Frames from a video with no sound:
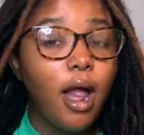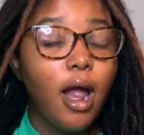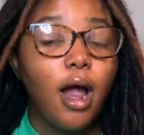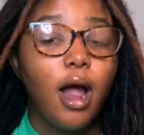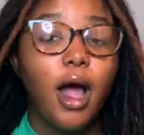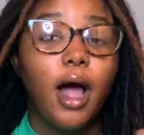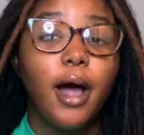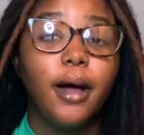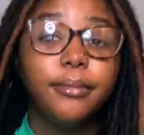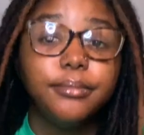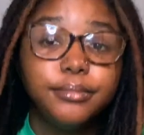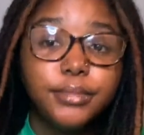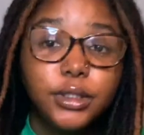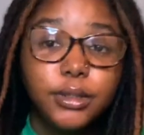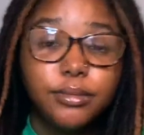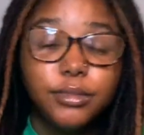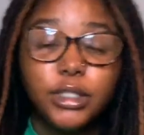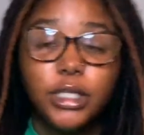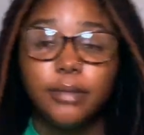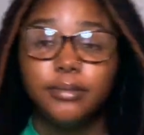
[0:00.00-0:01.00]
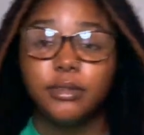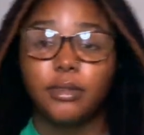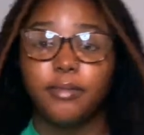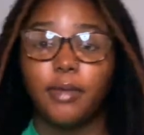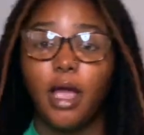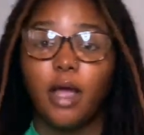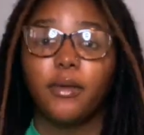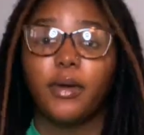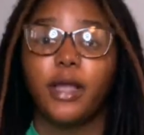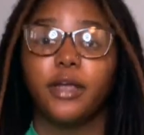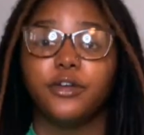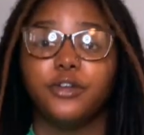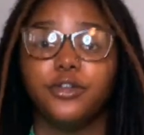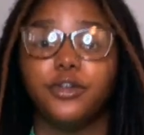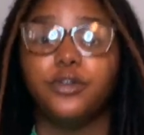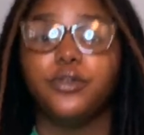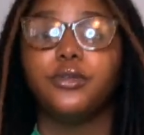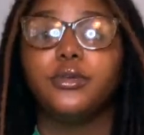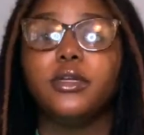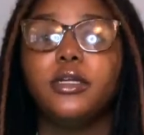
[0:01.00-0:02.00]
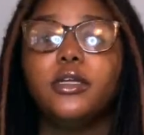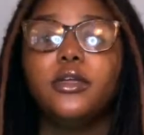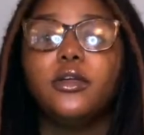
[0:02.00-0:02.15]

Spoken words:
some tips on how I grew